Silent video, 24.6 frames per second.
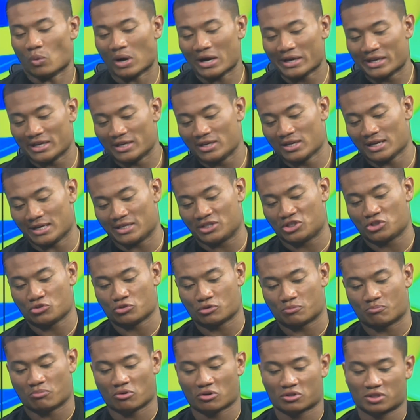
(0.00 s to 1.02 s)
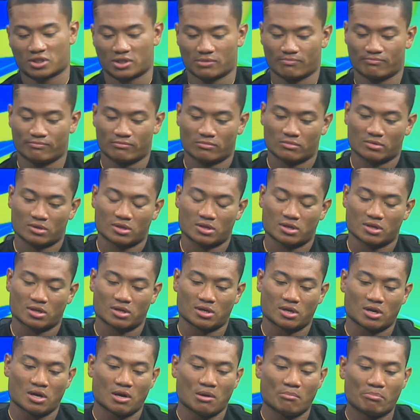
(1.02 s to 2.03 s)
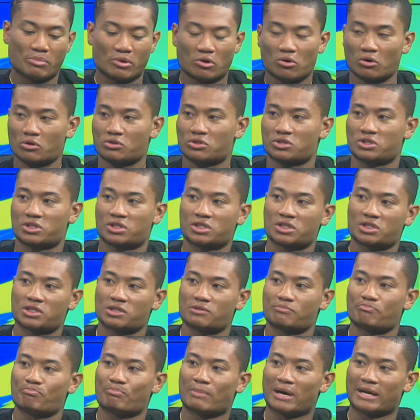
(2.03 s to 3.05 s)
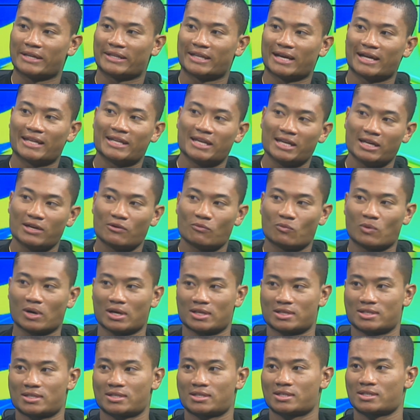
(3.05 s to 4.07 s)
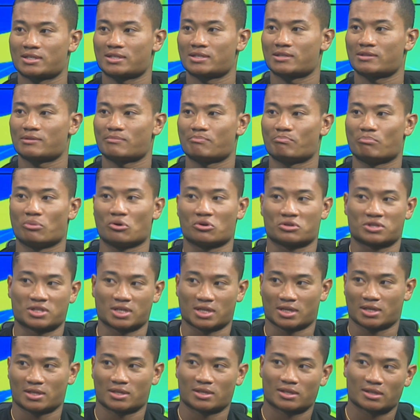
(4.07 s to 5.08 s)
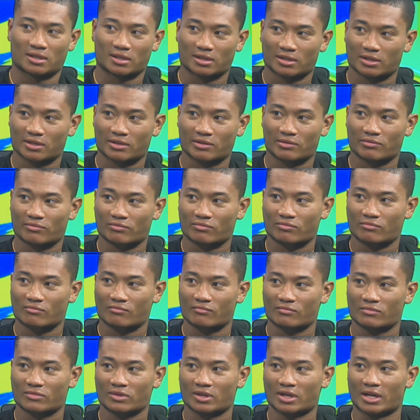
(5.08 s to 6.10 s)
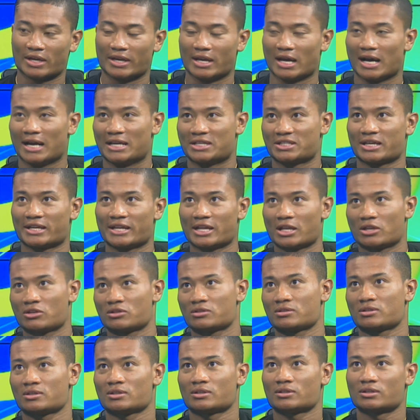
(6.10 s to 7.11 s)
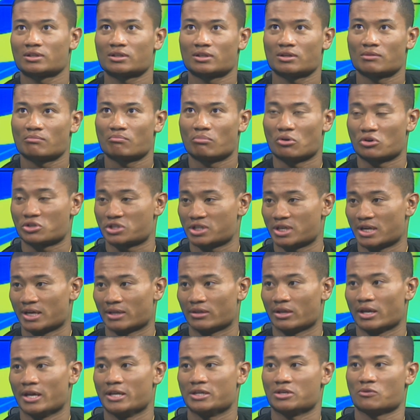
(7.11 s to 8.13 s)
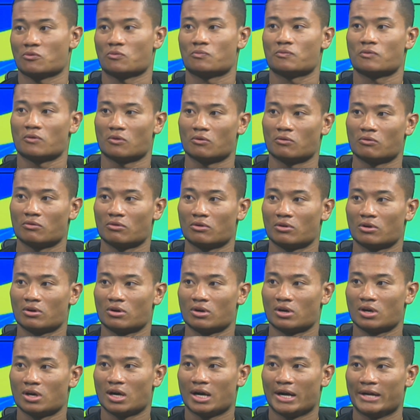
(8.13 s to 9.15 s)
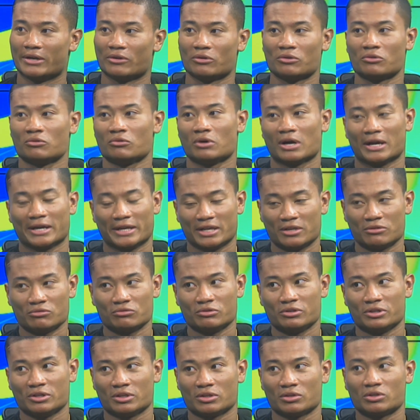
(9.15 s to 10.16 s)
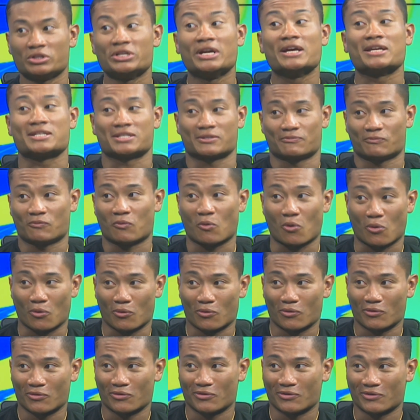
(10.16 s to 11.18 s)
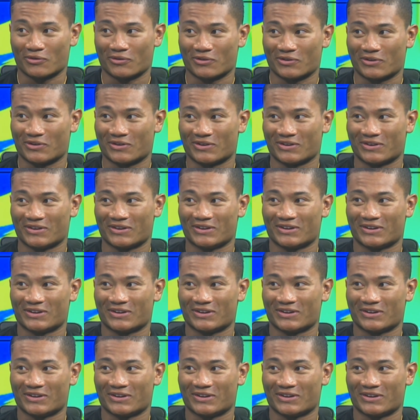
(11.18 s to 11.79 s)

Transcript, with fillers: did I choose boxing? Because my daddy was boxer, mm-hmm. and I started boxing at the age of four. I don't know. I didn't. Four. Yes, four. Ooh.